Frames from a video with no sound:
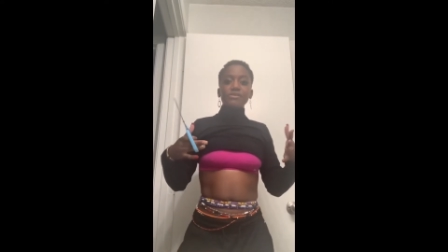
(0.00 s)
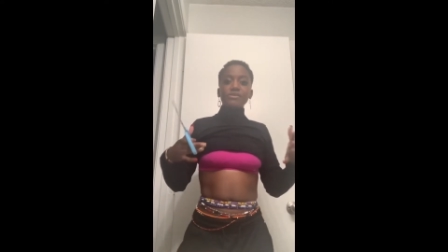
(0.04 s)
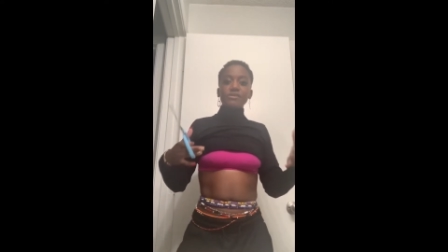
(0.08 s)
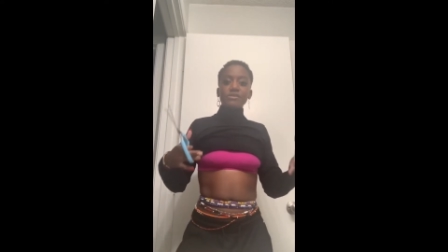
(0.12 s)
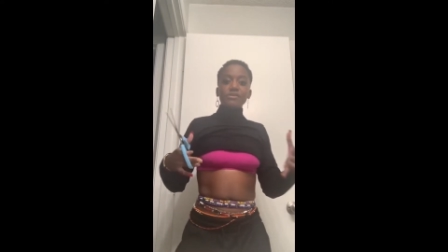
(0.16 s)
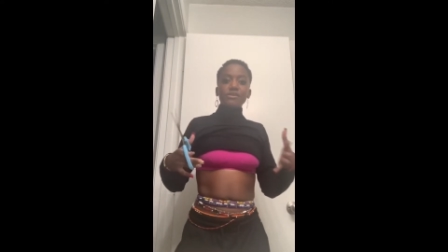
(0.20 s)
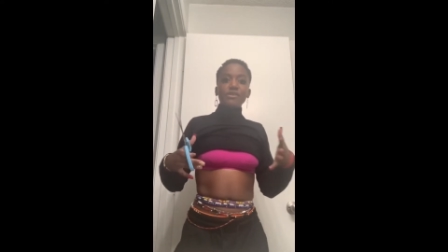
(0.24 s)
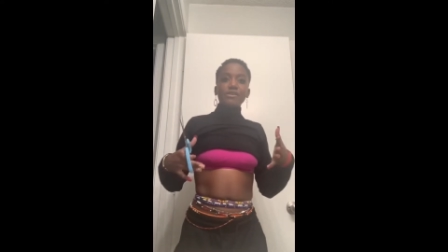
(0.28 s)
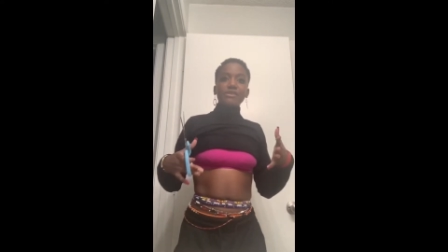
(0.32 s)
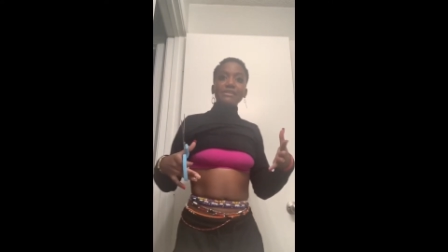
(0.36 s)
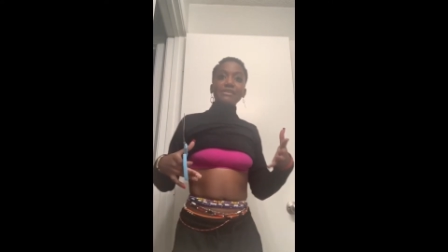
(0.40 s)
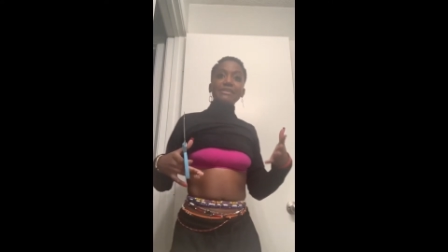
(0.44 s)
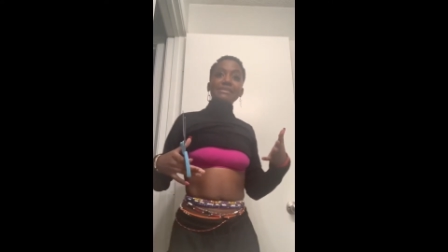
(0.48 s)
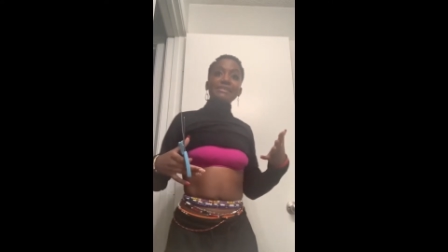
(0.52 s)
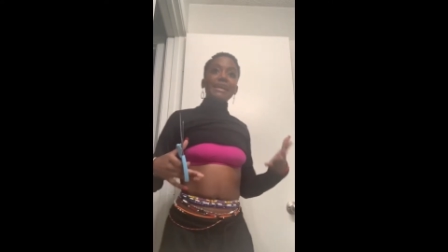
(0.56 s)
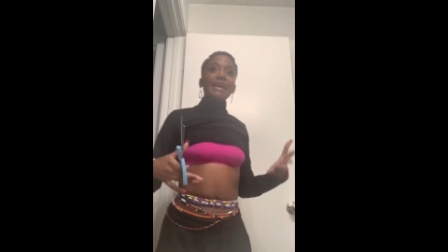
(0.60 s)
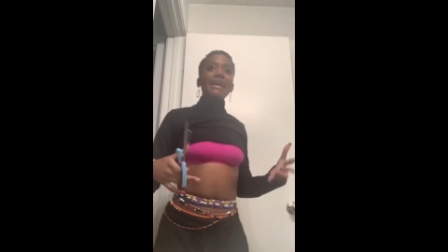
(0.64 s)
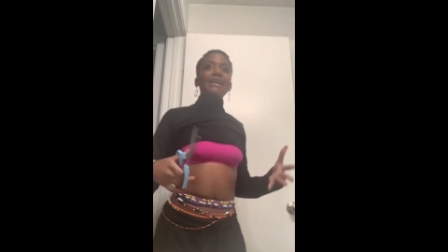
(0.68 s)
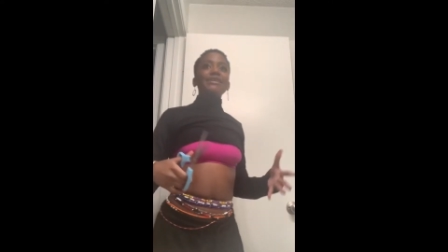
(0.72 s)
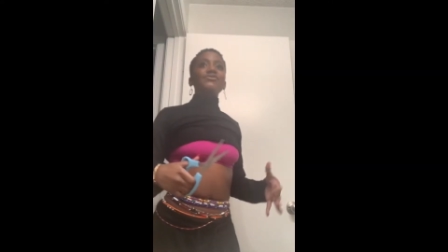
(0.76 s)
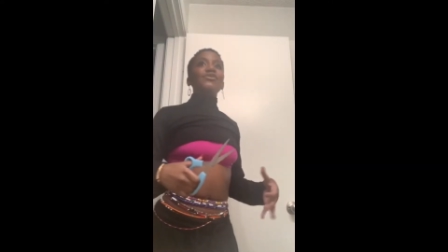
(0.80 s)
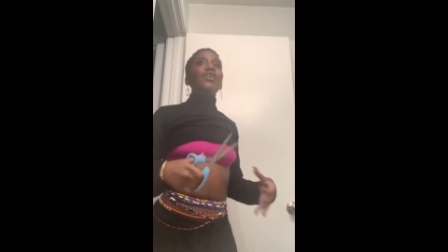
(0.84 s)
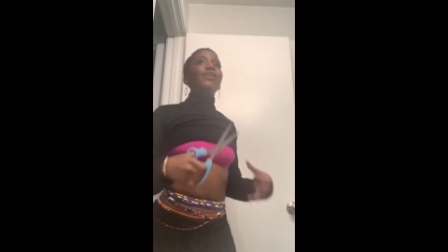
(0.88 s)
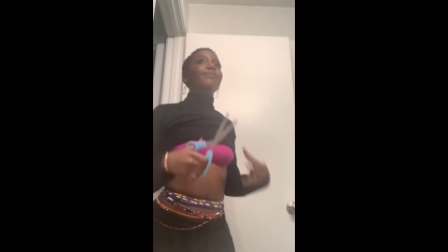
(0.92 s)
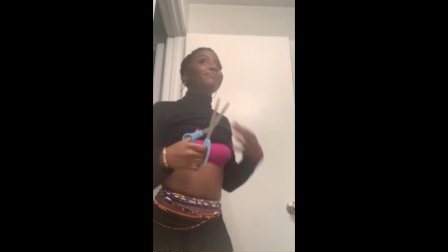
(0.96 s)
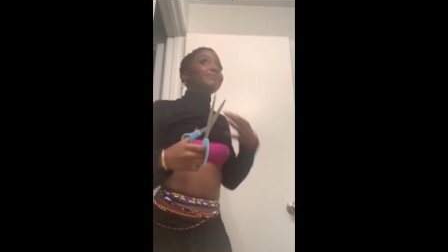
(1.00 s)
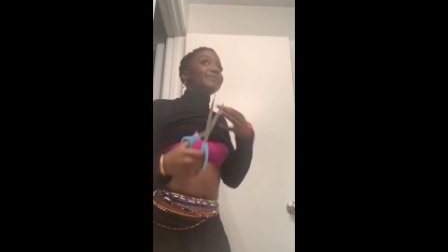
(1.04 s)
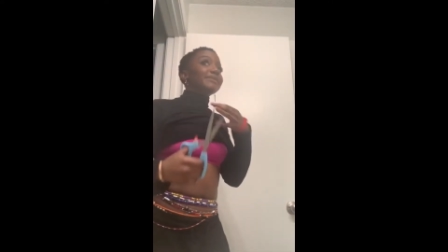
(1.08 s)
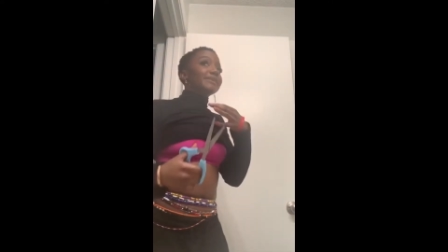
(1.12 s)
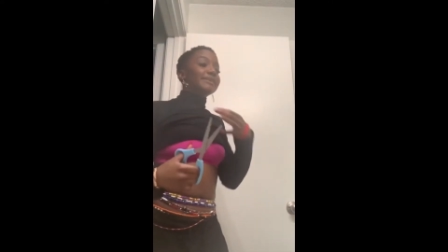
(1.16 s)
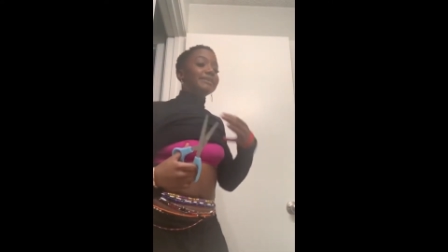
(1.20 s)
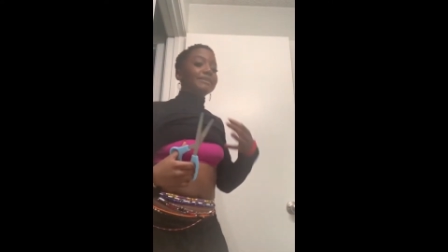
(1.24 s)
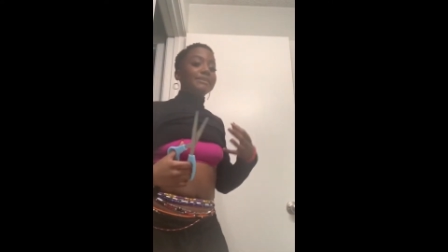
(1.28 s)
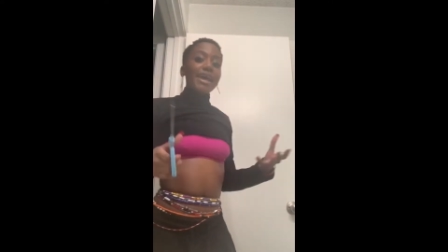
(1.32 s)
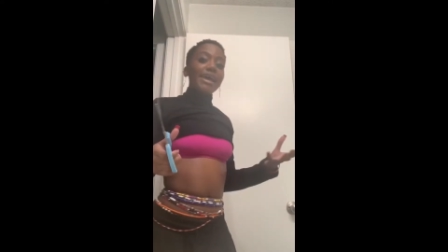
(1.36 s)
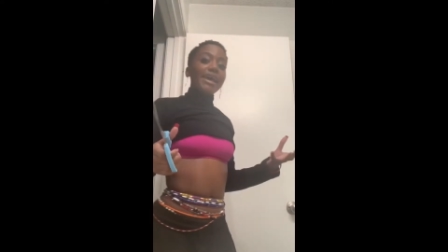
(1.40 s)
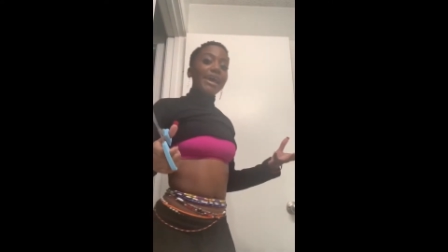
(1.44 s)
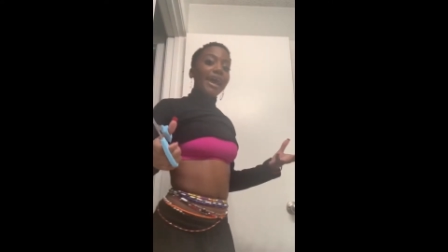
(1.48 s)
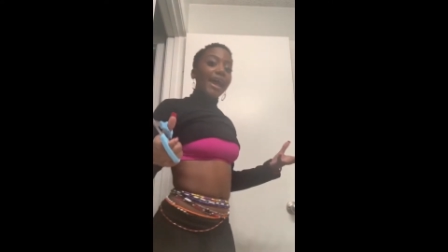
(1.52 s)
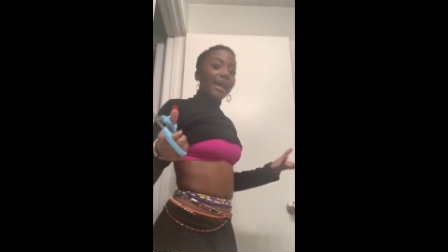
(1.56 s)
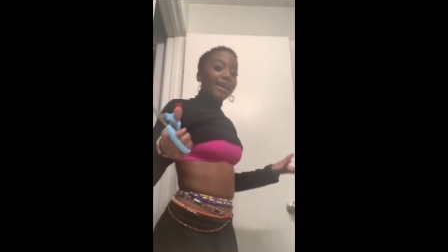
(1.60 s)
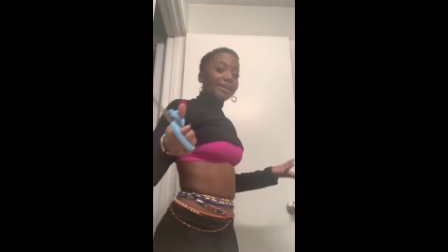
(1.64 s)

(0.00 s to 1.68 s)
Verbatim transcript: a certain size, so I've been eating. And